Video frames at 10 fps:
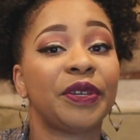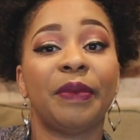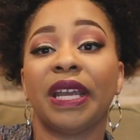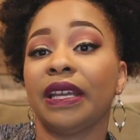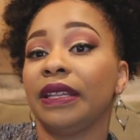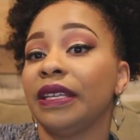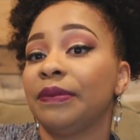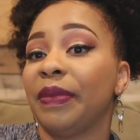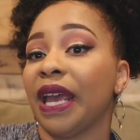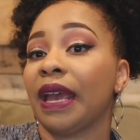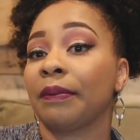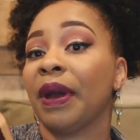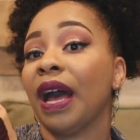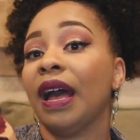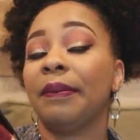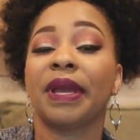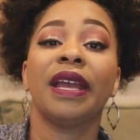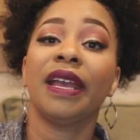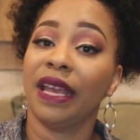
to making this bag pop